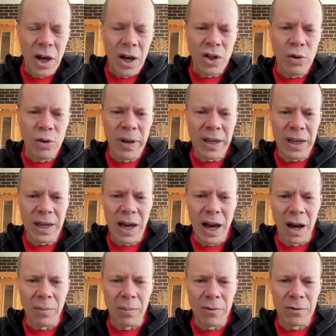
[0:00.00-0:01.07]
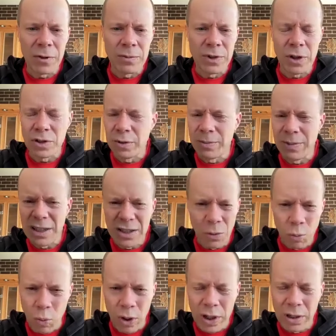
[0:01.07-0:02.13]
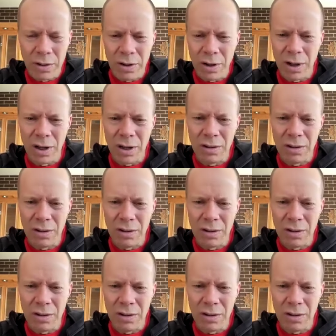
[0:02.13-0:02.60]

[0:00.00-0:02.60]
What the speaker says: are you picking up from social media? So what are you?